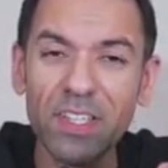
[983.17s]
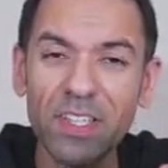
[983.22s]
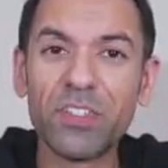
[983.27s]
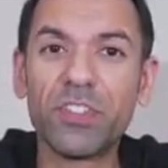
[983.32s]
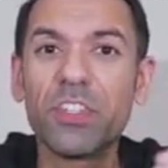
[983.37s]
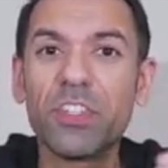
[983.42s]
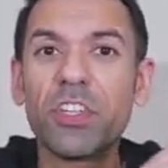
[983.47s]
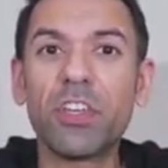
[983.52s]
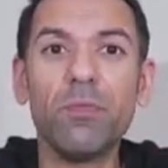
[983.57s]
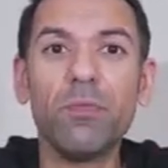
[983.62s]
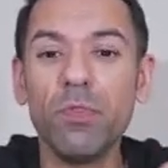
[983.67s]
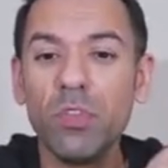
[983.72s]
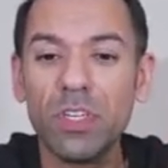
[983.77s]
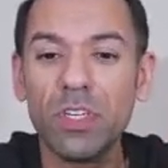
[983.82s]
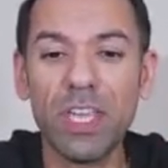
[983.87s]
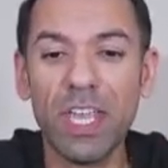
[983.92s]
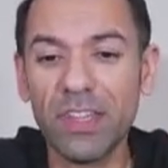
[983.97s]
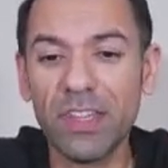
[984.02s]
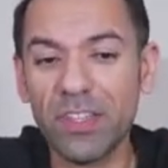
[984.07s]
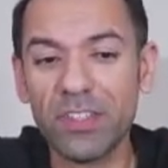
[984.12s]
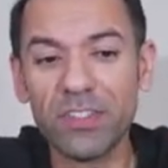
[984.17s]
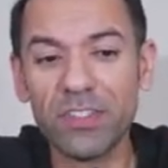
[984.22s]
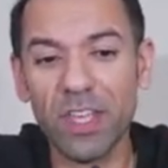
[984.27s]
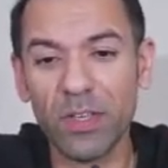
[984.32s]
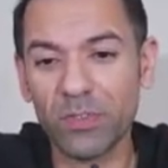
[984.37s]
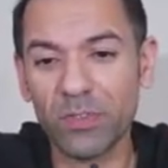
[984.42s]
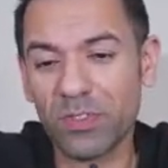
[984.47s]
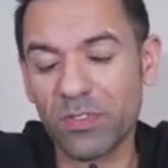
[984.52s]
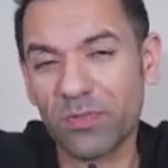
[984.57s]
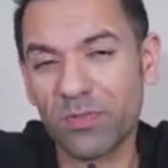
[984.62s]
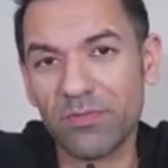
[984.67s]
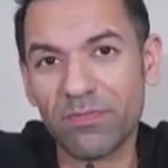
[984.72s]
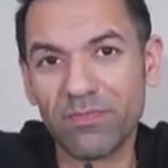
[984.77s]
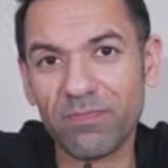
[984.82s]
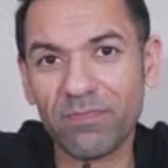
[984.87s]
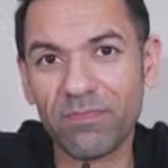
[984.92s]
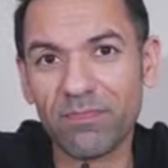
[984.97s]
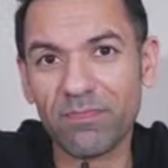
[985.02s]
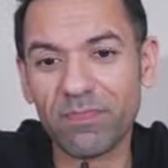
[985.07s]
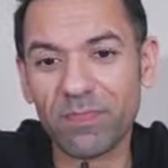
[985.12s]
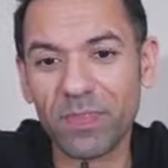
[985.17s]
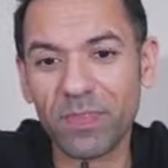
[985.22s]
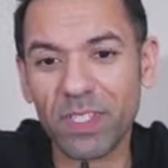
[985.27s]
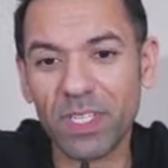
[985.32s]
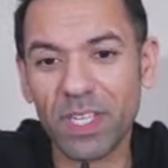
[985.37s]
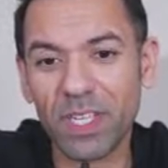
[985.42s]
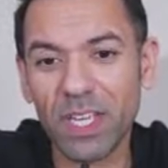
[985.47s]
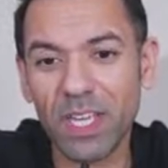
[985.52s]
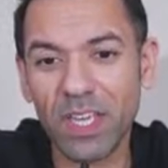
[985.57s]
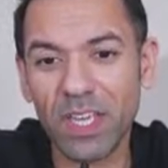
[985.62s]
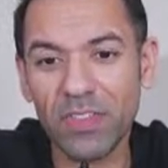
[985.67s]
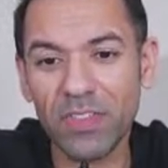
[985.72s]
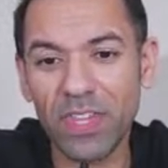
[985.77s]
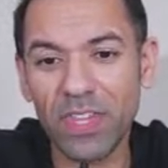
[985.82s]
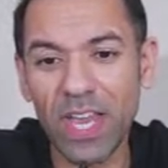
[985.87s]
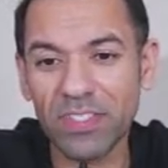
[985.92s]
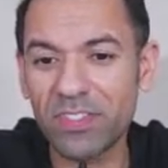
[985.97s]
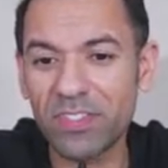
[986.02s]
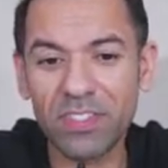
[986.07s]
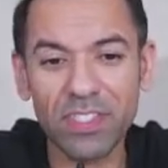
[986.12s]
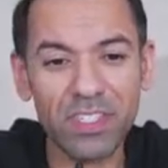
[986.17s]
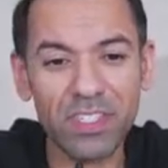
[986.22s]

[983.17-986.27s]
to communicate this out. That is